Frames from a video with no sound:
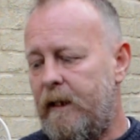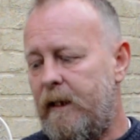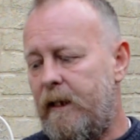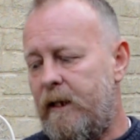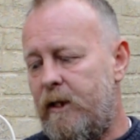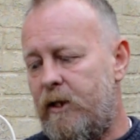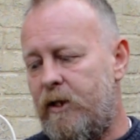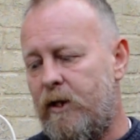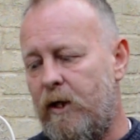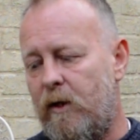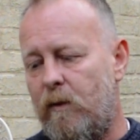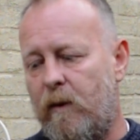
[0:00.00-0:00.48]

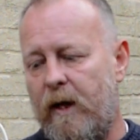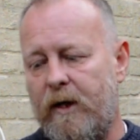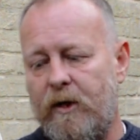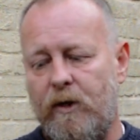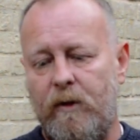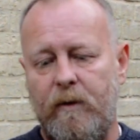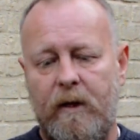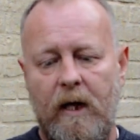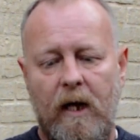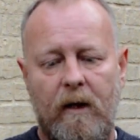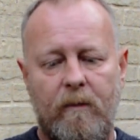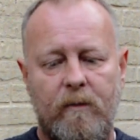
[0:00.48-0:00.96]
So when
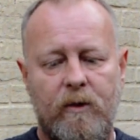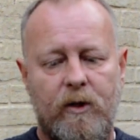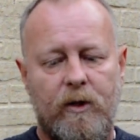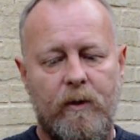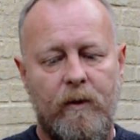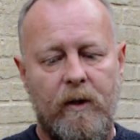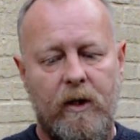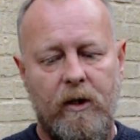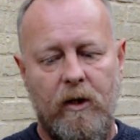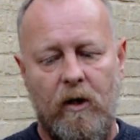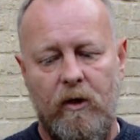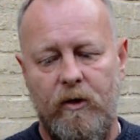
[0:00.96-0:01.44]
you come to
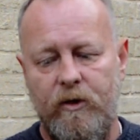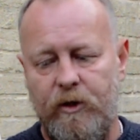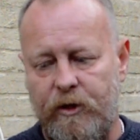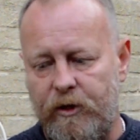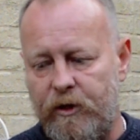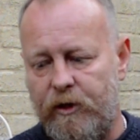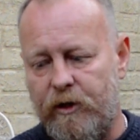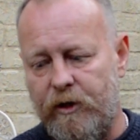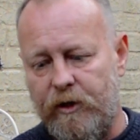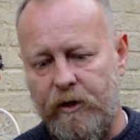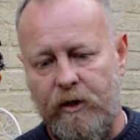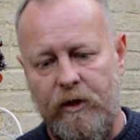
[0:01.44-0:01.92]
a
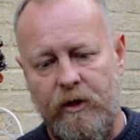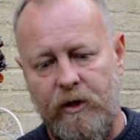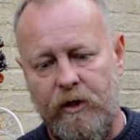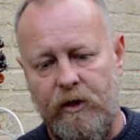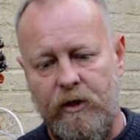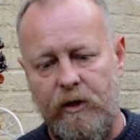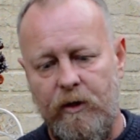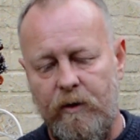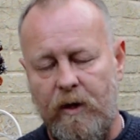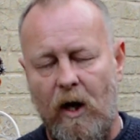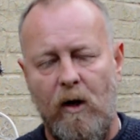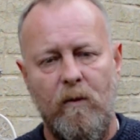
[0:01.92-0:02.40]
consciousness,
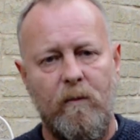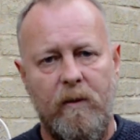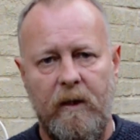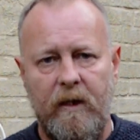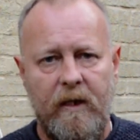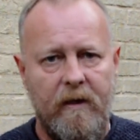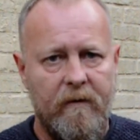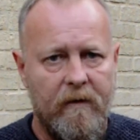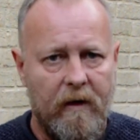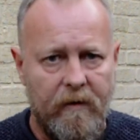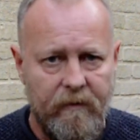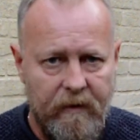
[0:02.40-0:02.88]
you don't
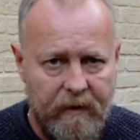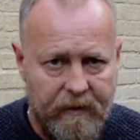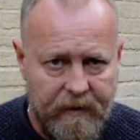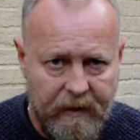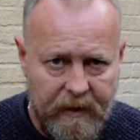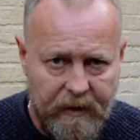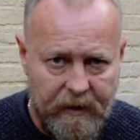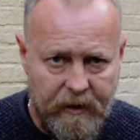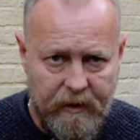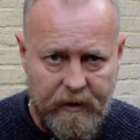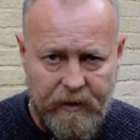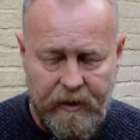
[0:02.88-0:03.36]
believe
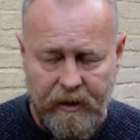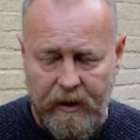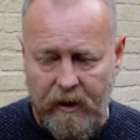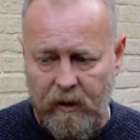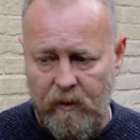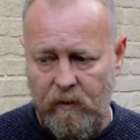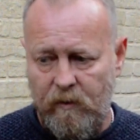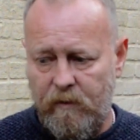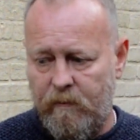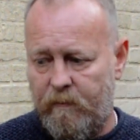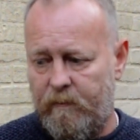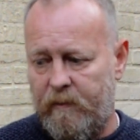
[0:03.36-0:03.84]
everything you're
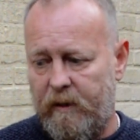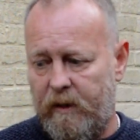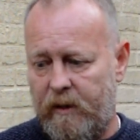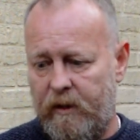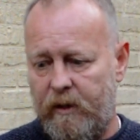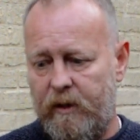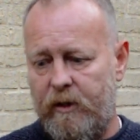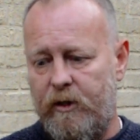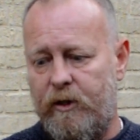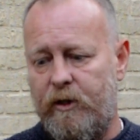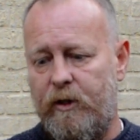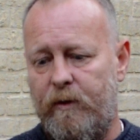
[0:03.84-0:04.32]
told,
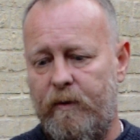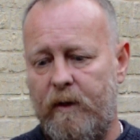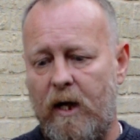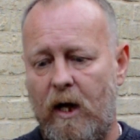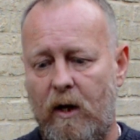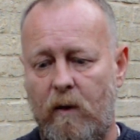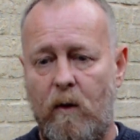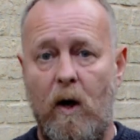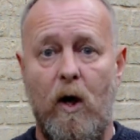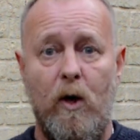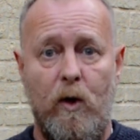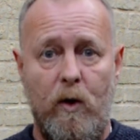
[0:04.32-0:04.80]
because you
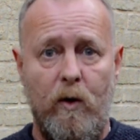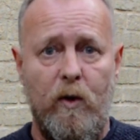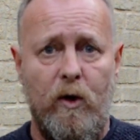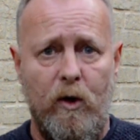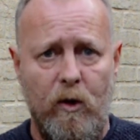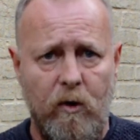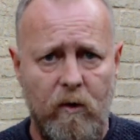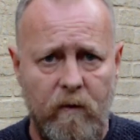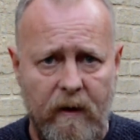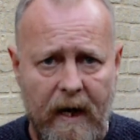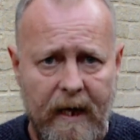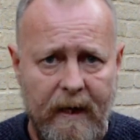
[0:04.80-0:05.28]
know who
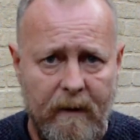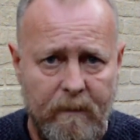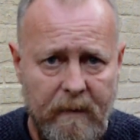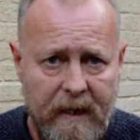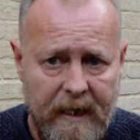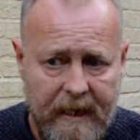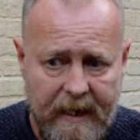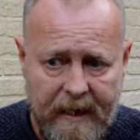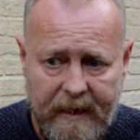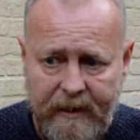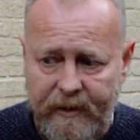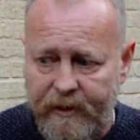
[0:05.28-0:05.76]
your
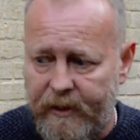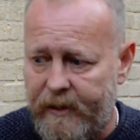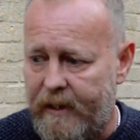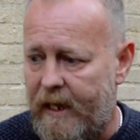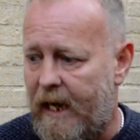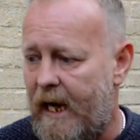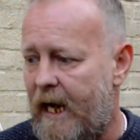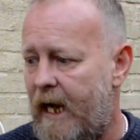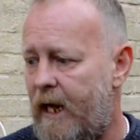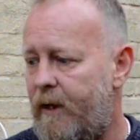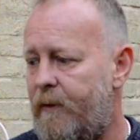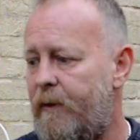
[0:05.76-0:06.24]
enemy is and
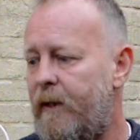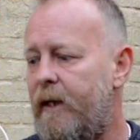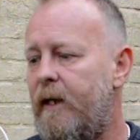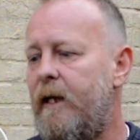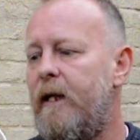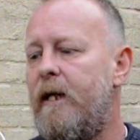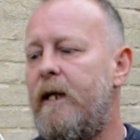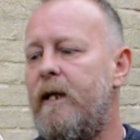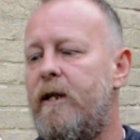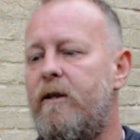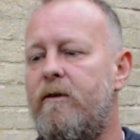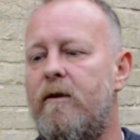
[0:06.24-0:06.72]
how
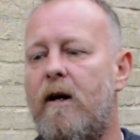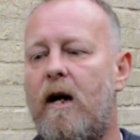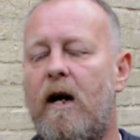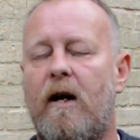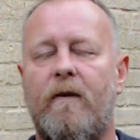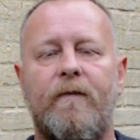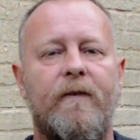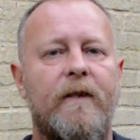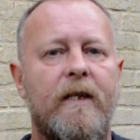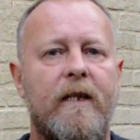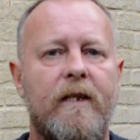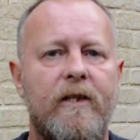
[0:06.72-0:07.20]

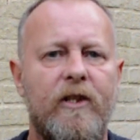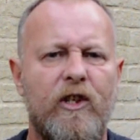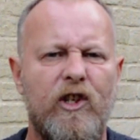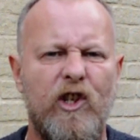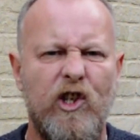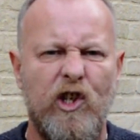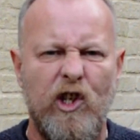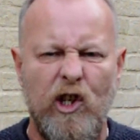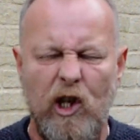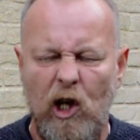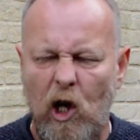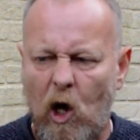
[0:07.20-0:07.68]
crafty and
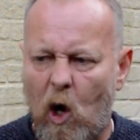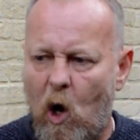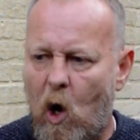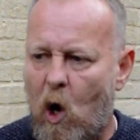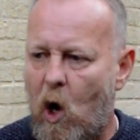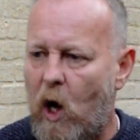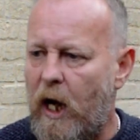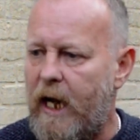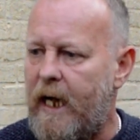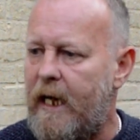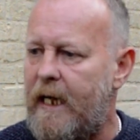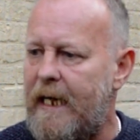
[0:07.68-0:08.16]

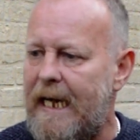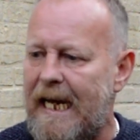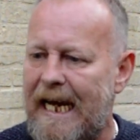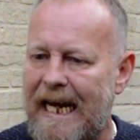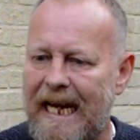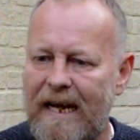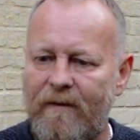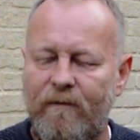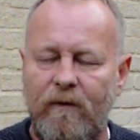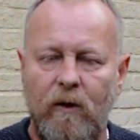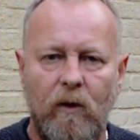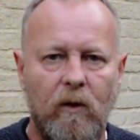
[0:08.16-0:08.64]
sly and
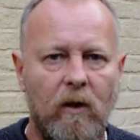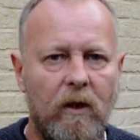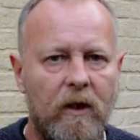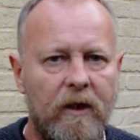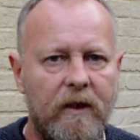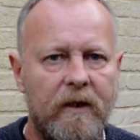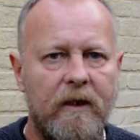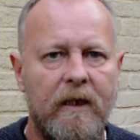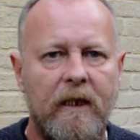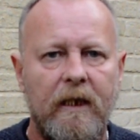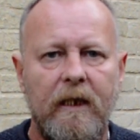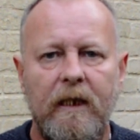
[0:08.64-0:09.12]
evil
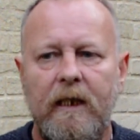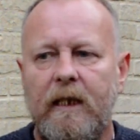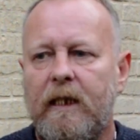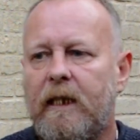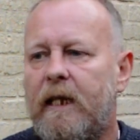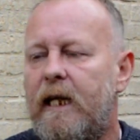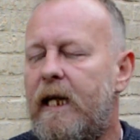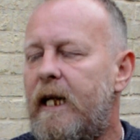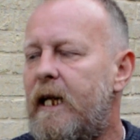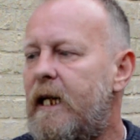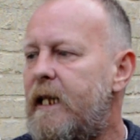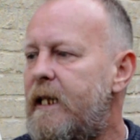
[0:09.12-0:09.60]
and
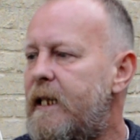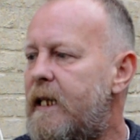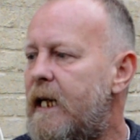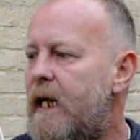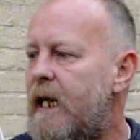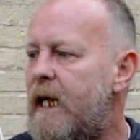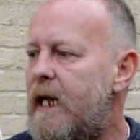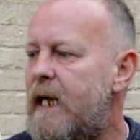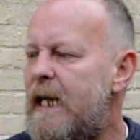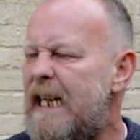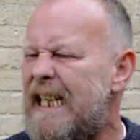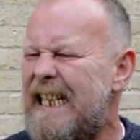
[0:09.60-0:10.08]

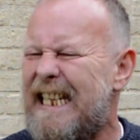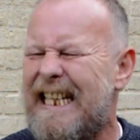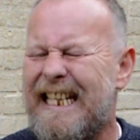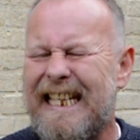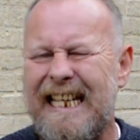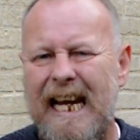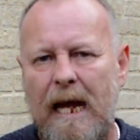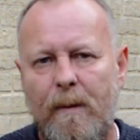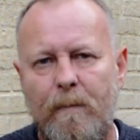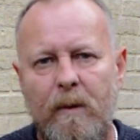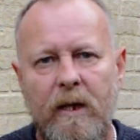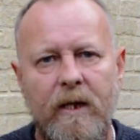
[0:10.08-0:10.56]

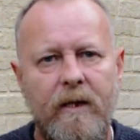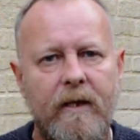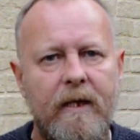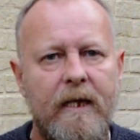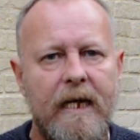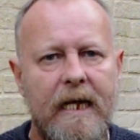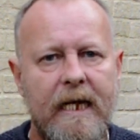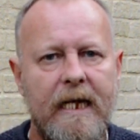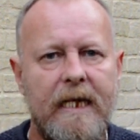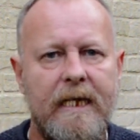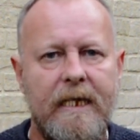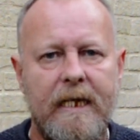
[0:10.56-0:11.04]
insipid
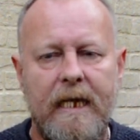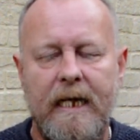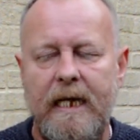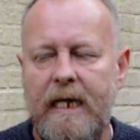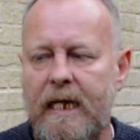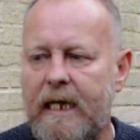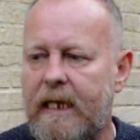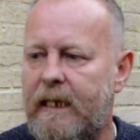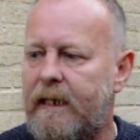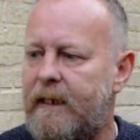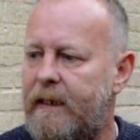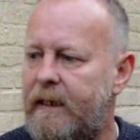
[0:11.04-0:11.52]

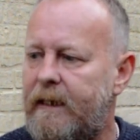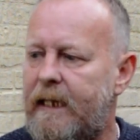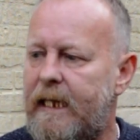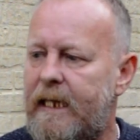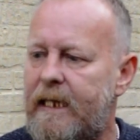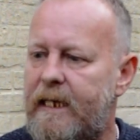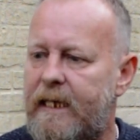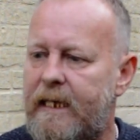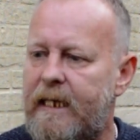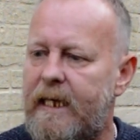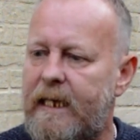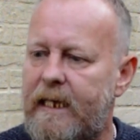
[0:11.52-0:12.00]

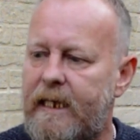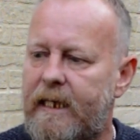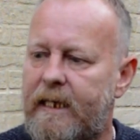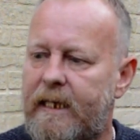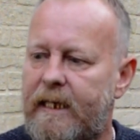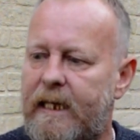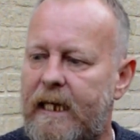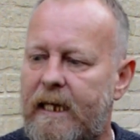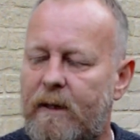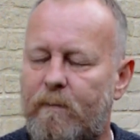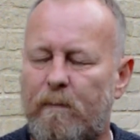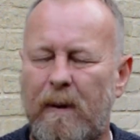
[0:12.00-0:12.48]

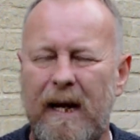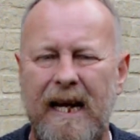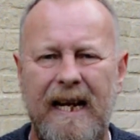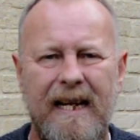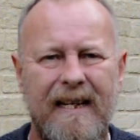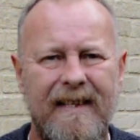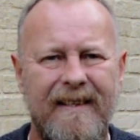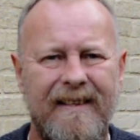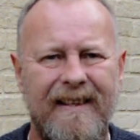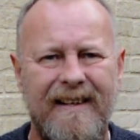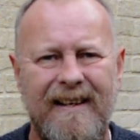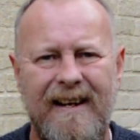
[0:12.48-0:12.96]
these
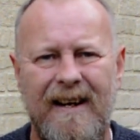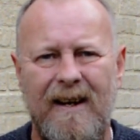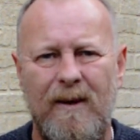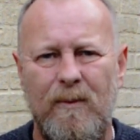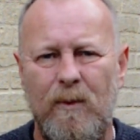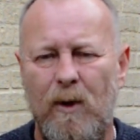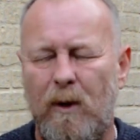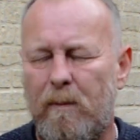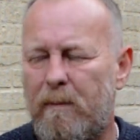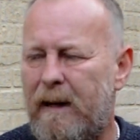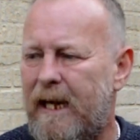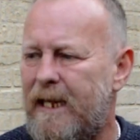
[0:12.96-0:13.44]
beings are,
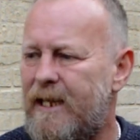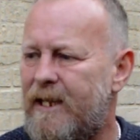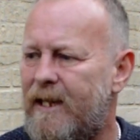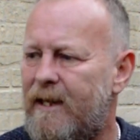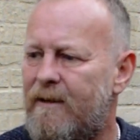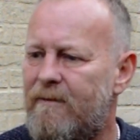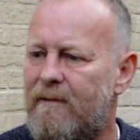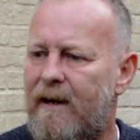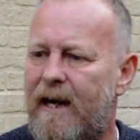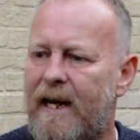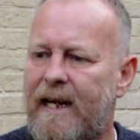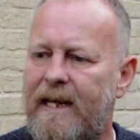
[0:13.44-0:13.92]
what
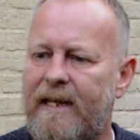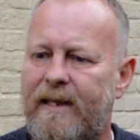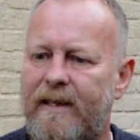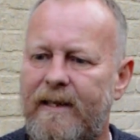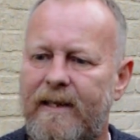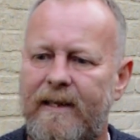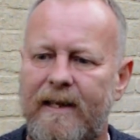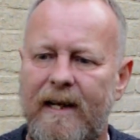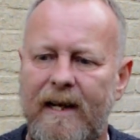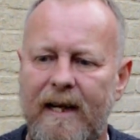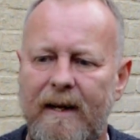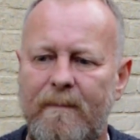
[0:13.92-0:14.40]
masquerade
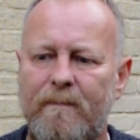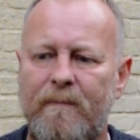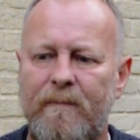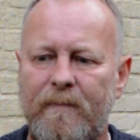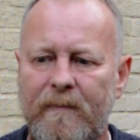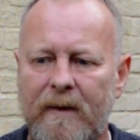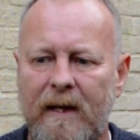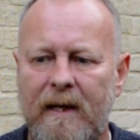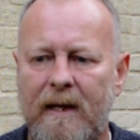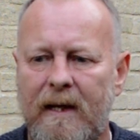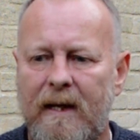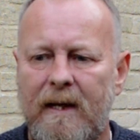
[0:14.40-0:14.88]
as
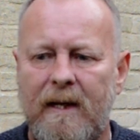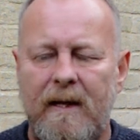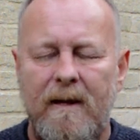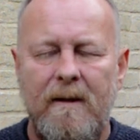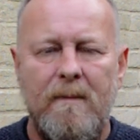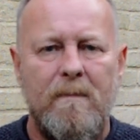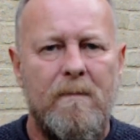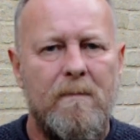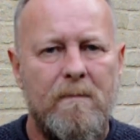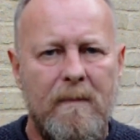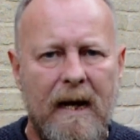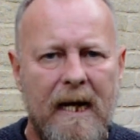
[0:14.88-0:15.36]

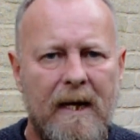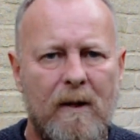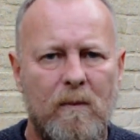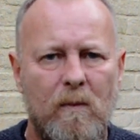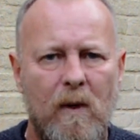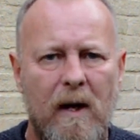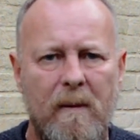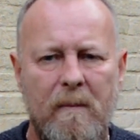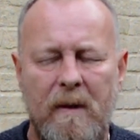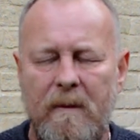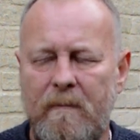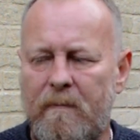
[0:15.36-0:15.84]
men and
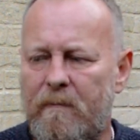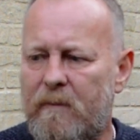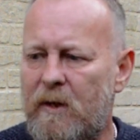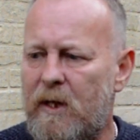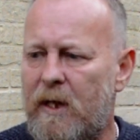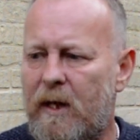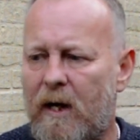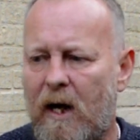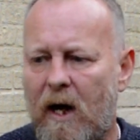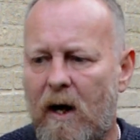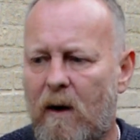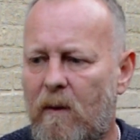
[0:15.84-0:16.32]
women, you
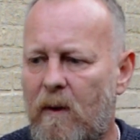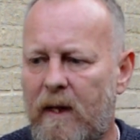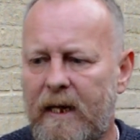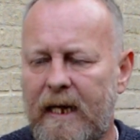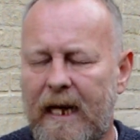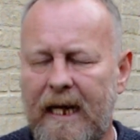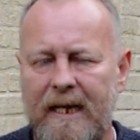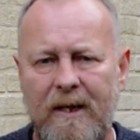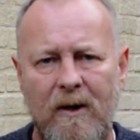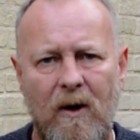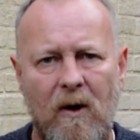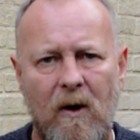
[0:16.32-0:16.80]
know, and
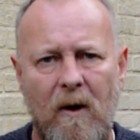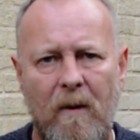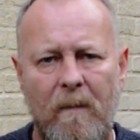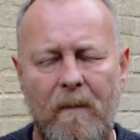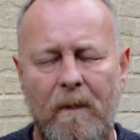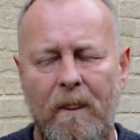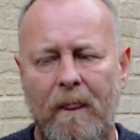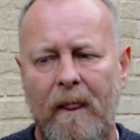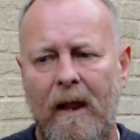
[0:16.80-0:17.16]
they're not.